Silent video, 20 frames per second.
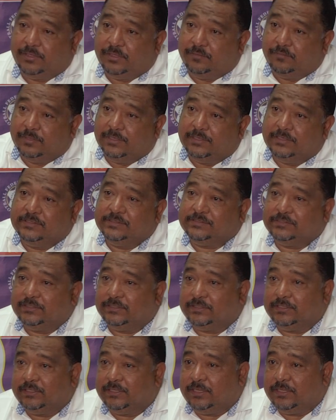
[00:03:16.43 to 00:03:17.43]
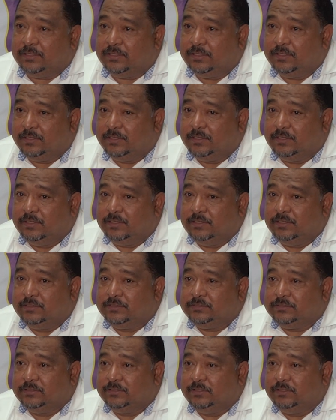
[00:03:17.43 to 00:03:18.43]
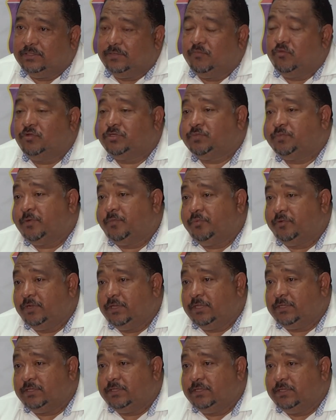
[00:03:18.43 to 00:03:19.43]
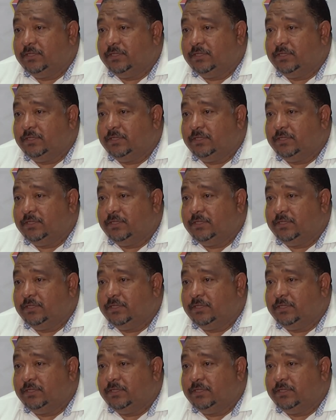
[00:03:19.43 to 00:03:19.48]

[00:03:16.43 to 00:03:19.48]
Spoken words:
in Belize City, that is the most populated